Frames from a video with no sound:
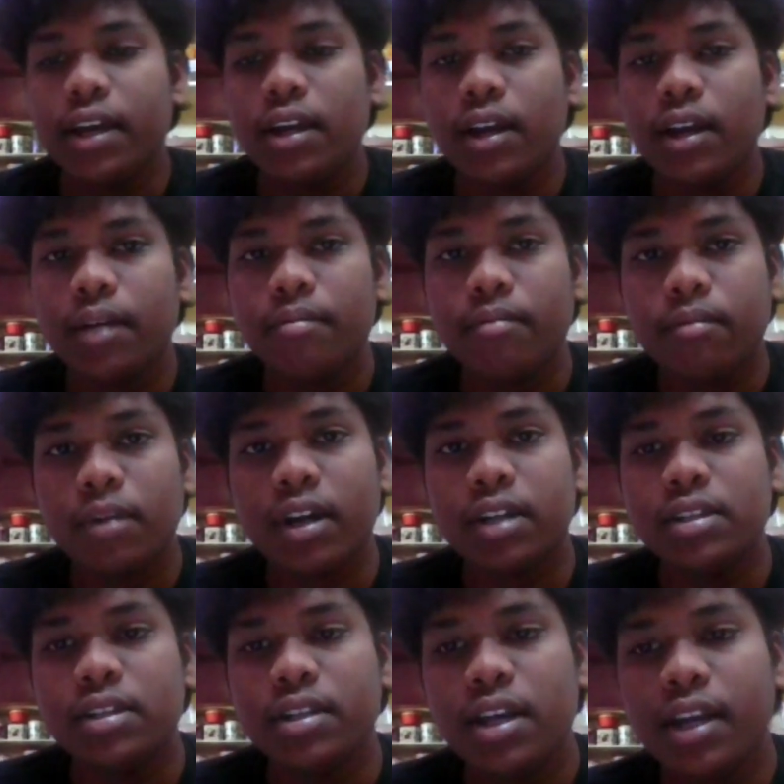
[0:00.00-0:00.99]
I am
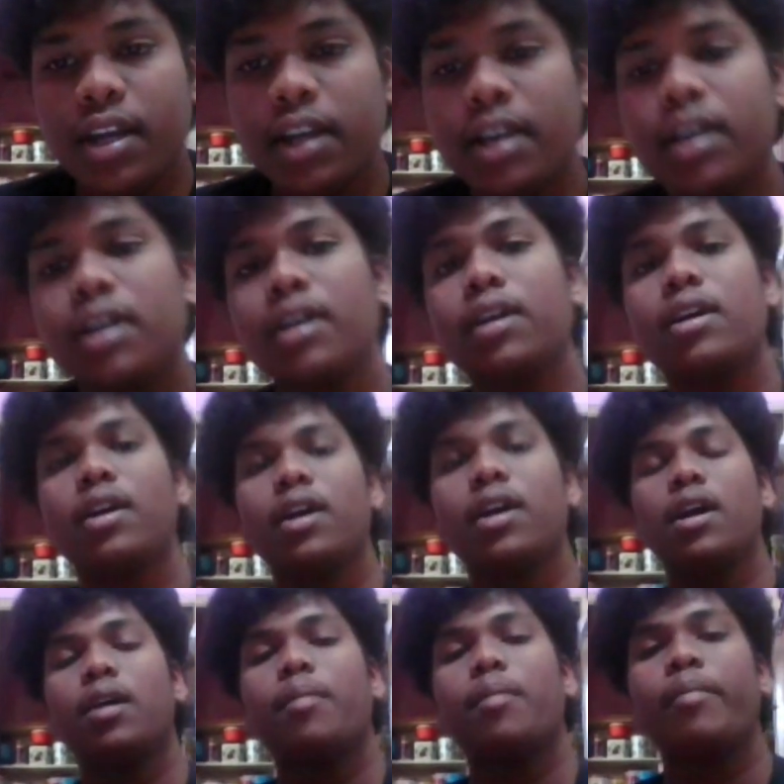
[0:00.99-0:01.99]
considering a
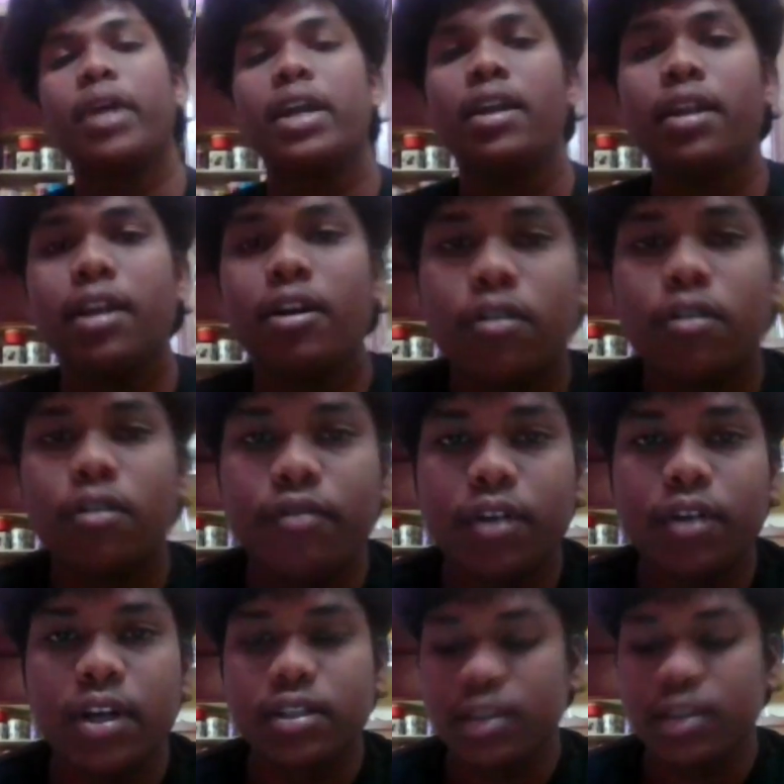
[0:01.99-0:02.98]
binary code, for
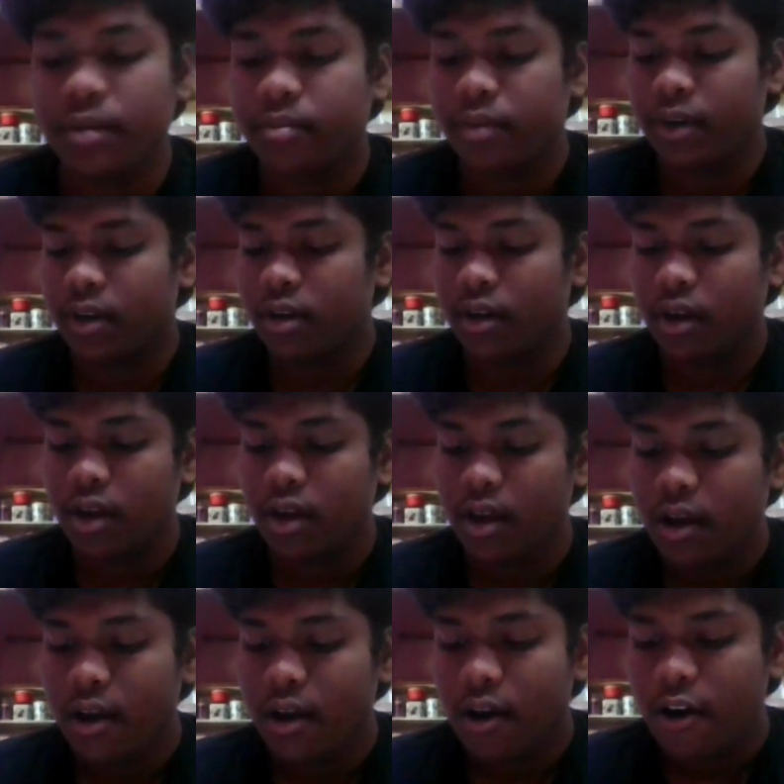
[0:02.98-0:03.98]
example,
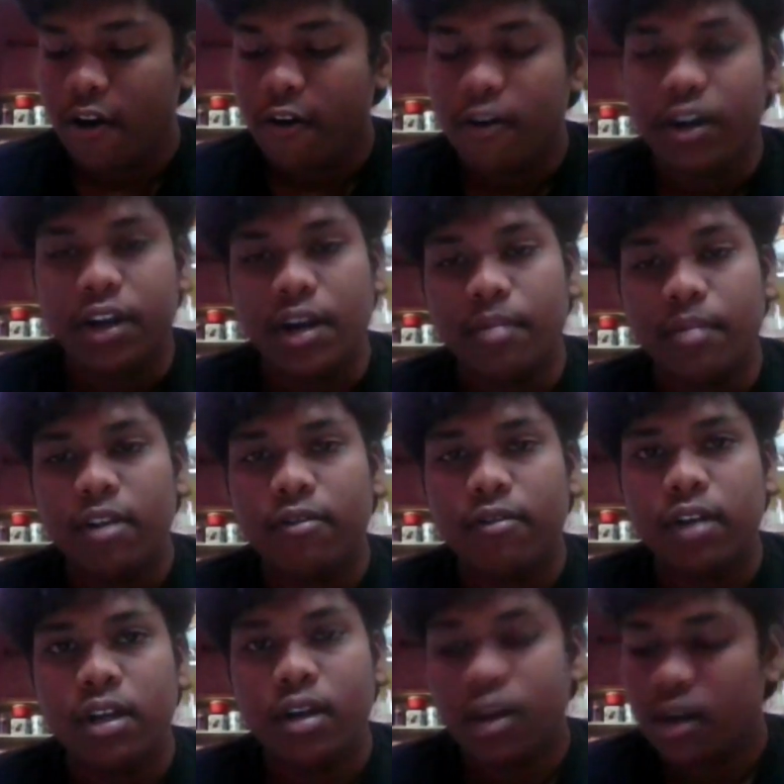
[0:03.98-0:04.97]

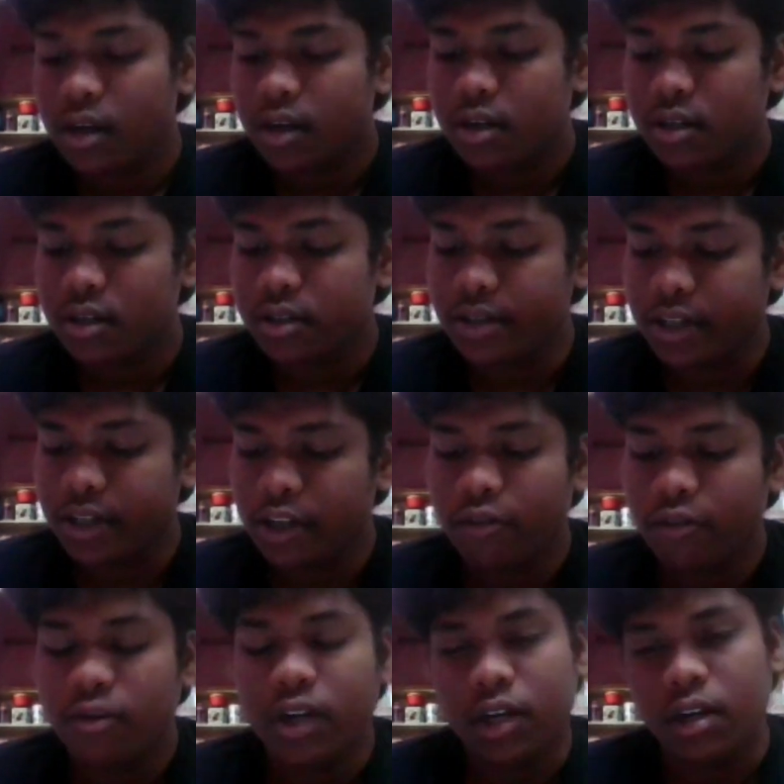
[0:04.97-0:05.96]

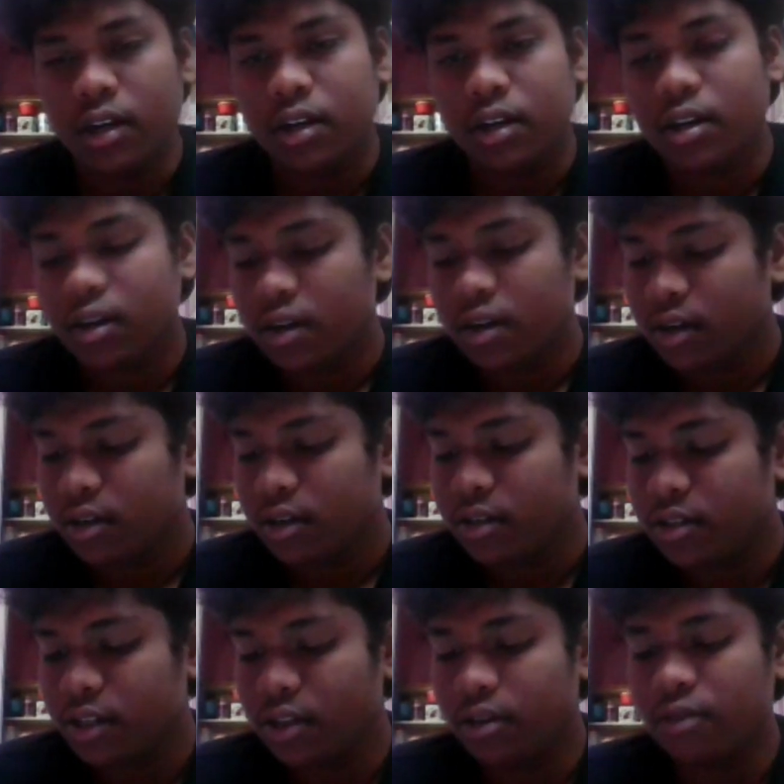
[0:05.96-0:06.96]

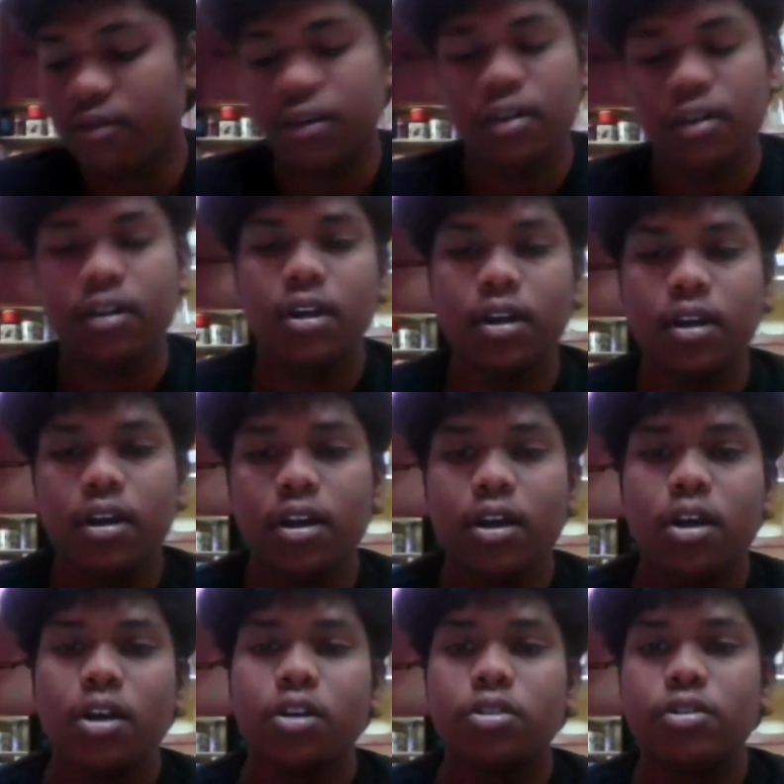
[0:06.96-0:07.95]
110101.
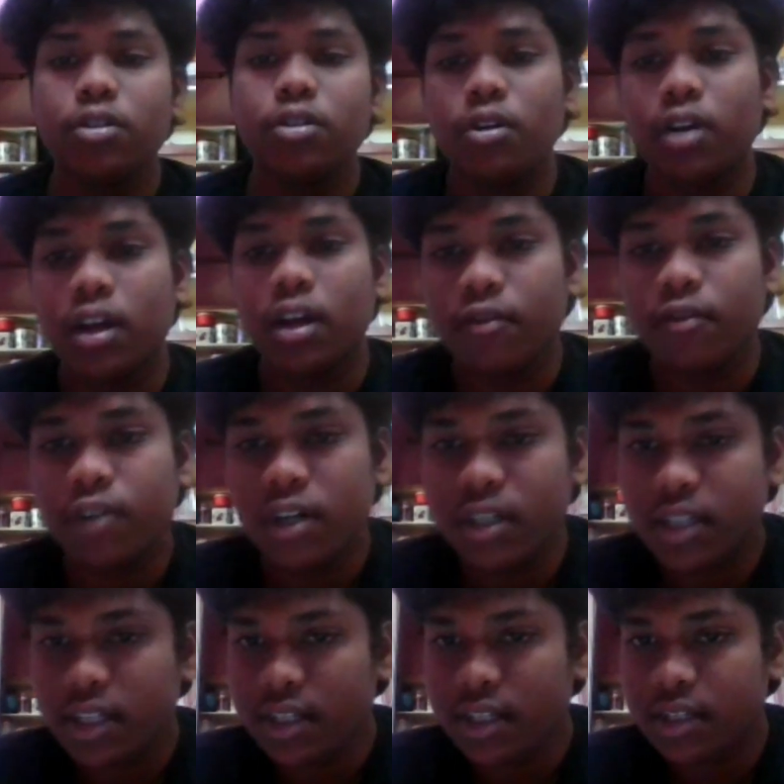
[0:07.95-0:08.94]
So to convert
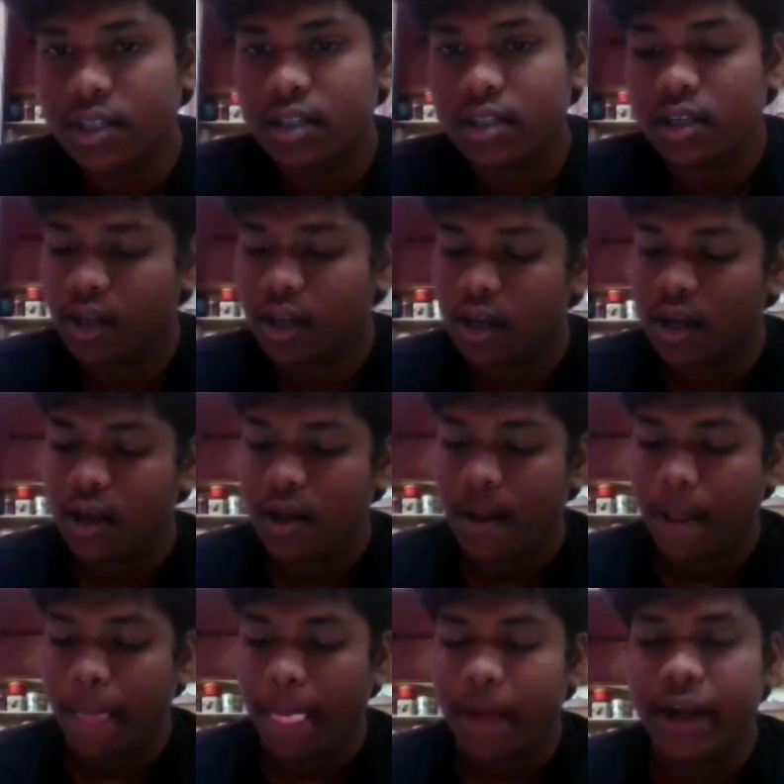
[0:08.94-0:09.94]
this
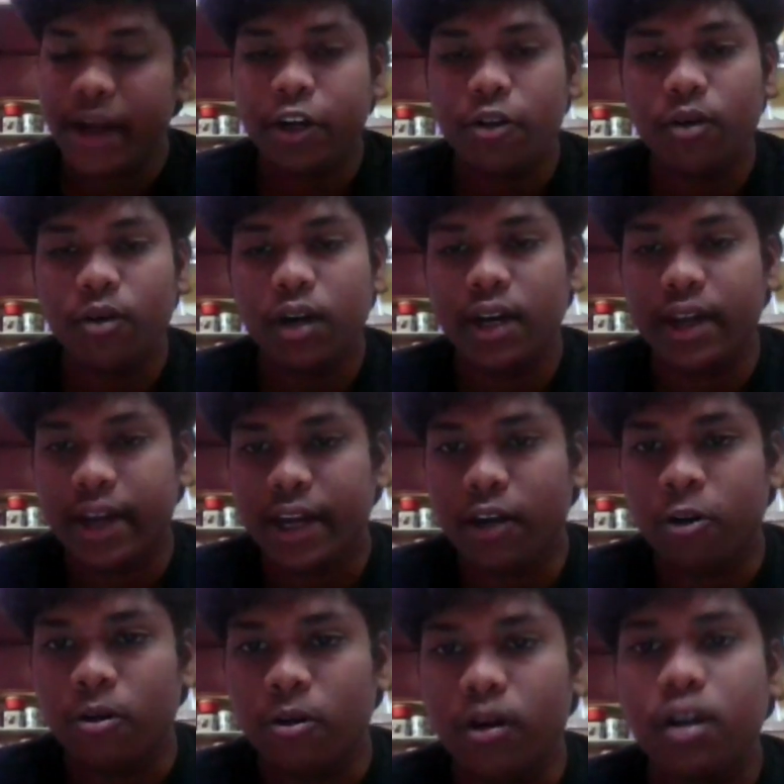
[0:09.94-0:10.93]
into a gray code,